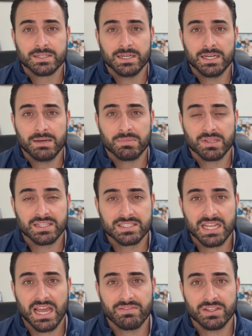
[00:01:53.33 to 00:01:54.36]
But let's
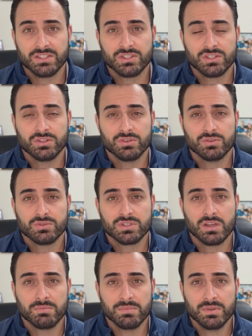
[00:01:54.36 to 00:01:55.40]
dive into
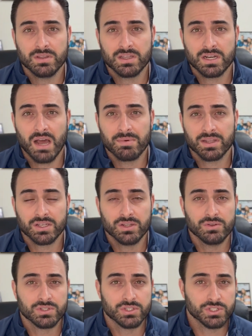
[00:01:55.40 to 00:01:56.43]
some economic
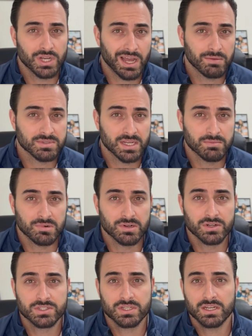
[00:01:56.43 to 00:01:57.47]
news and jobs
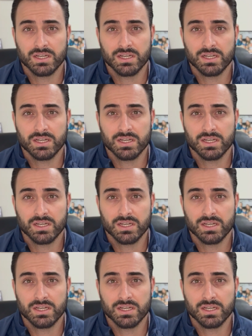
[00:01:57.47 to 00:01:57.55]
numbers.